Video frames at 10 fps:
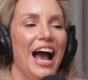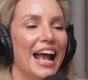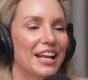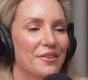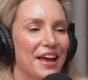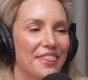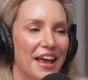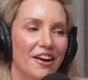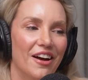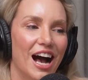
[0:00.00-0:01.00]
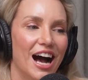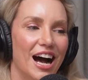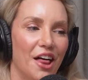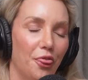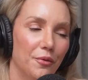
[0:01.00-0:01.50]
Anyway, there
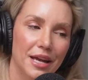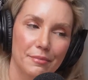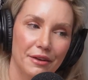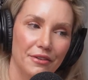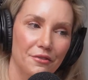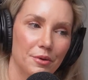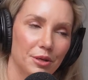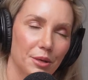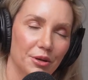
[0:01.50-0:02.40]
are 3 of my favorite body